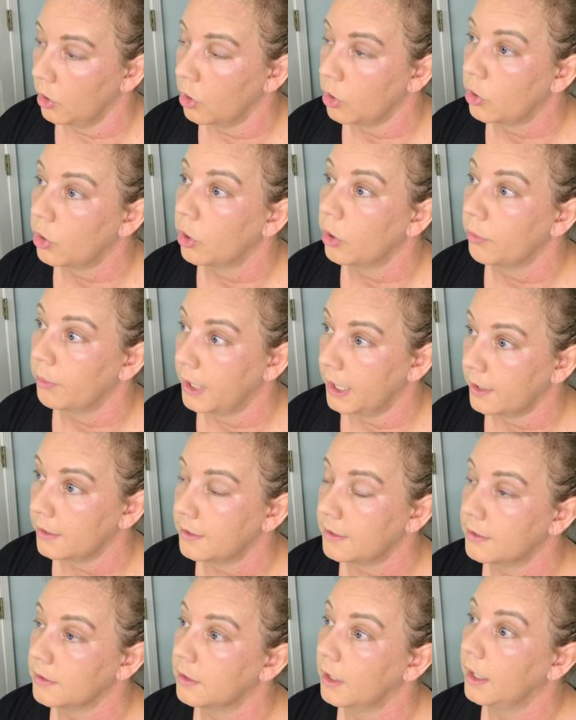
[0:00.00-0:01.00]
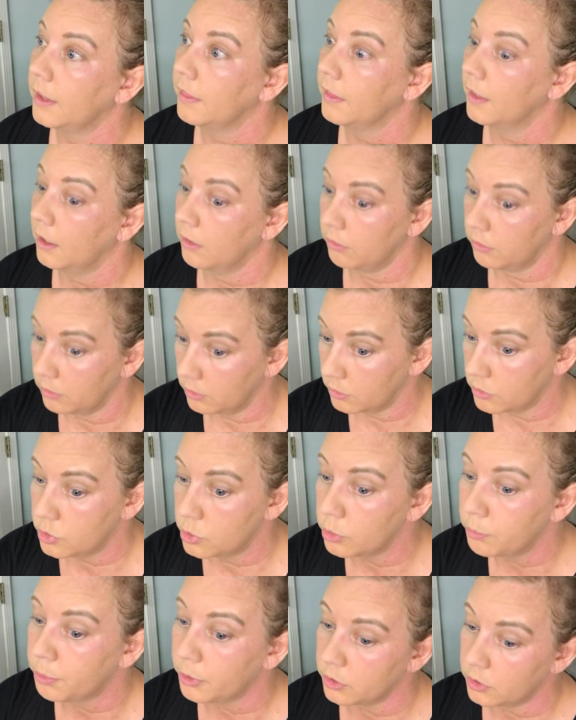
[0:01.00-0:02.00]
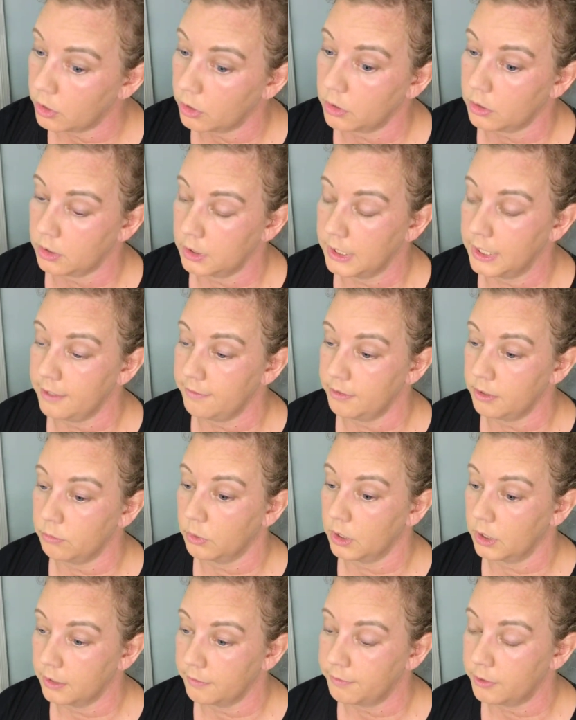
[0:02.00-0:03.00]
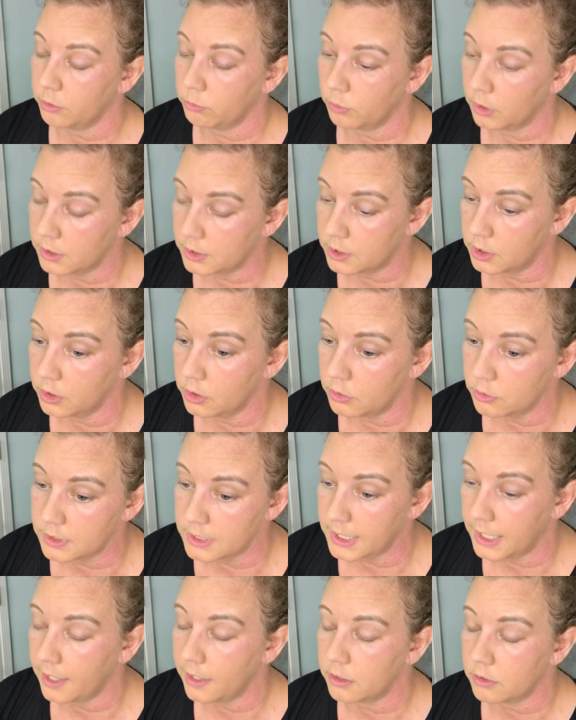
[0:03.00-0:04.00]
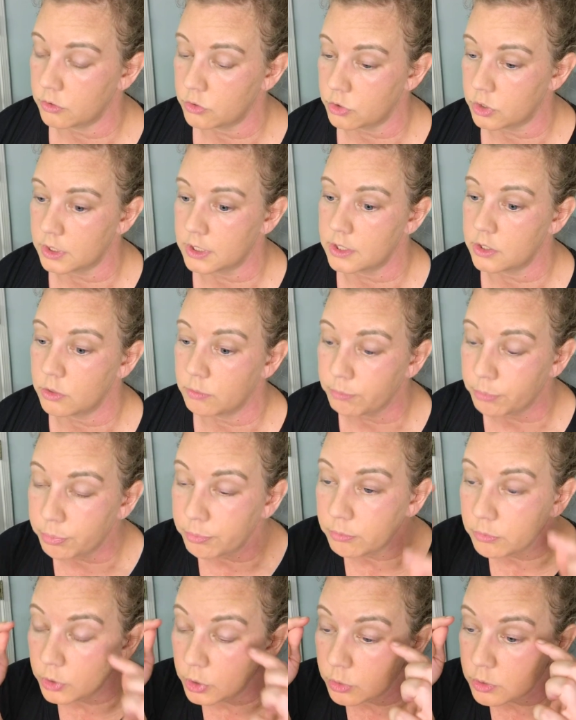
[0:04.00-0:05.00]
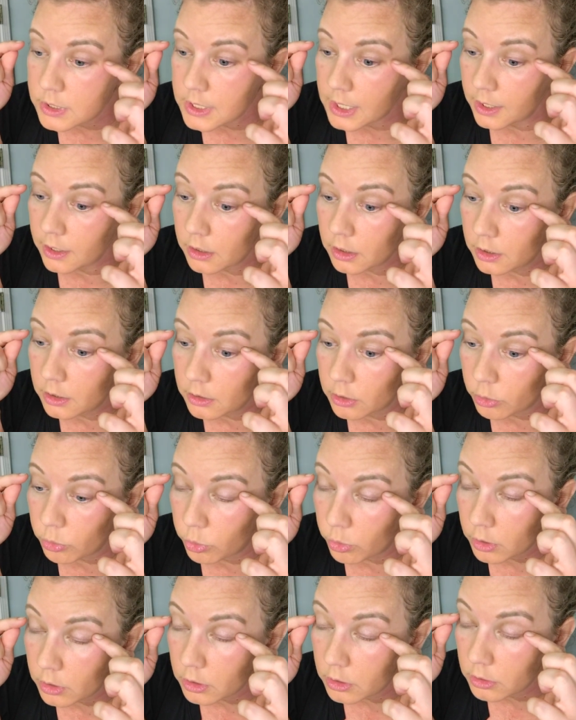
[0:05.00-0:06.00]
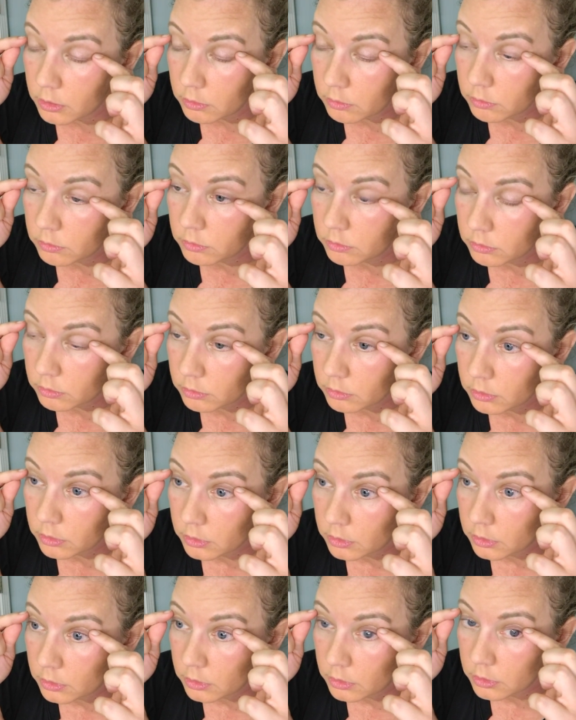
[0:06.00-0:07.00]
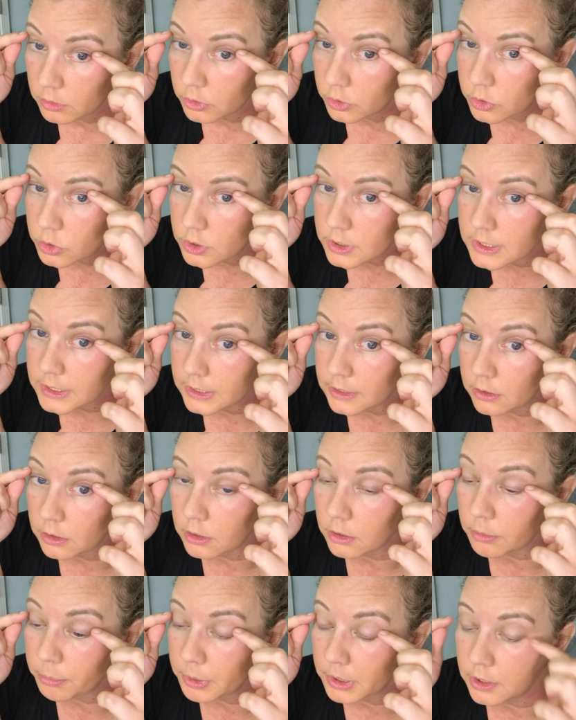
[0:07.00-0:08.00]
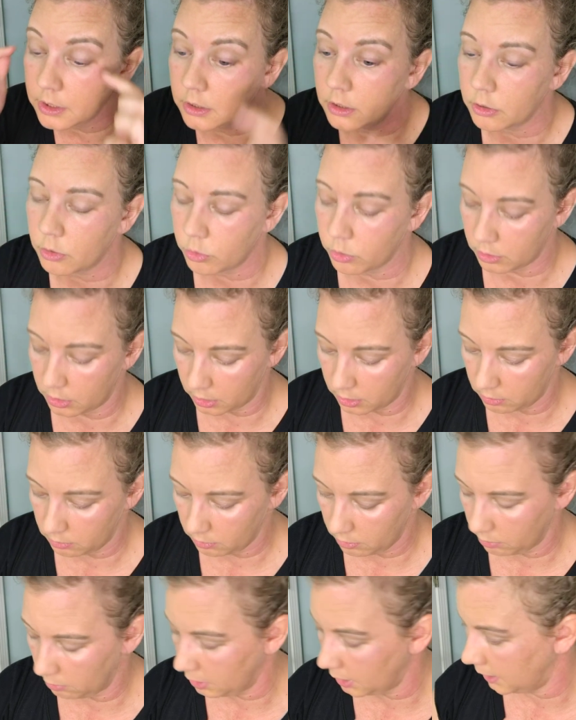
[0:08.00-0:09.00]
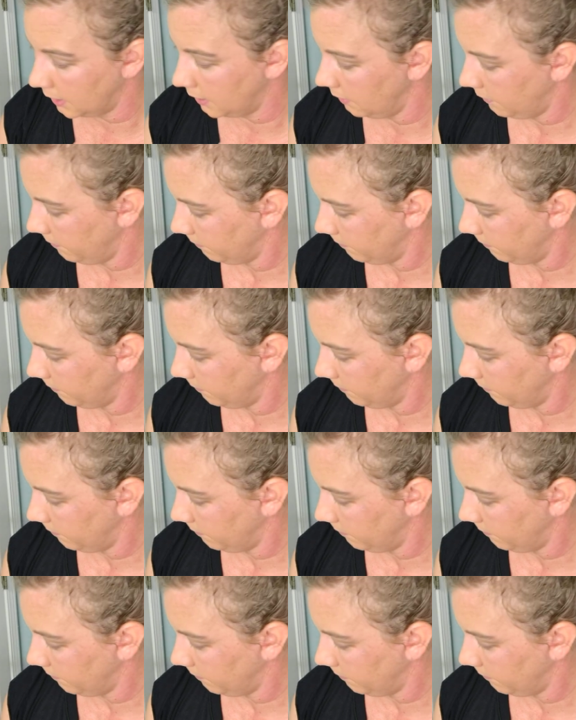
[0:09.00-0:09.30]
Correct. And the super dark navy one, if you want to use that, just use that in the corner. You just need a little bit in the corner, okay?